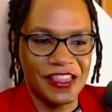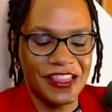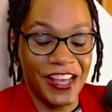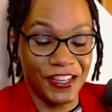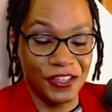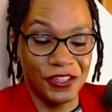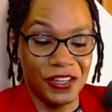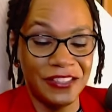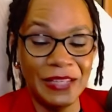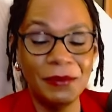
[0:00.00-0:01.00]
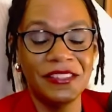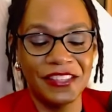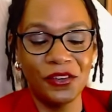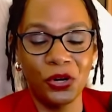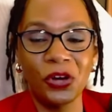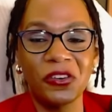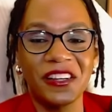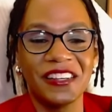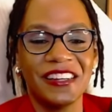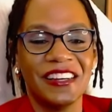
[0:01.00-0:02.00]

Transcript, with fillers: like a DBZ aura,